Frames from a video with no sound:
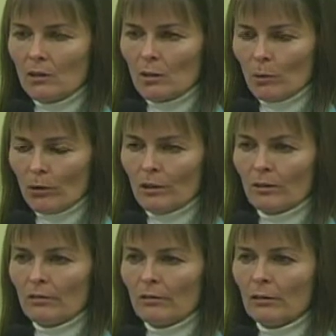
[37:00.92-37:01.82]
support
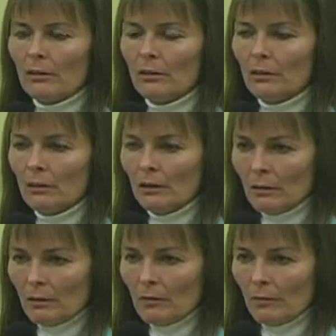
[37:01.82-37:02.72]
of
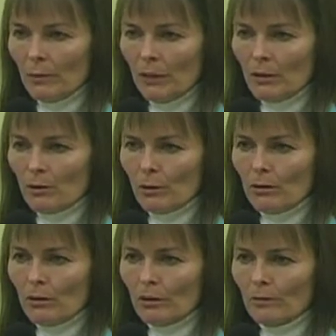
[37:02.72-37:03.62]
being true
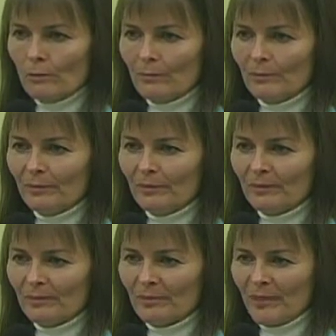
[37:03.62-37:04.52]
to
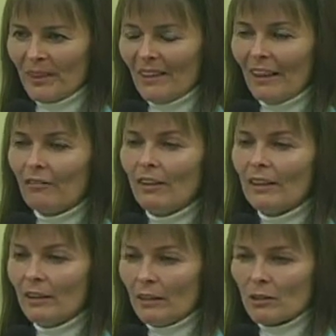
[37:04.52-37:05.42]
love
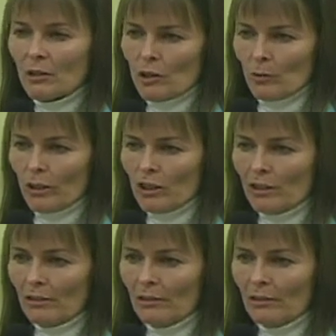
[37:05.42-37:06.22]
in this expression.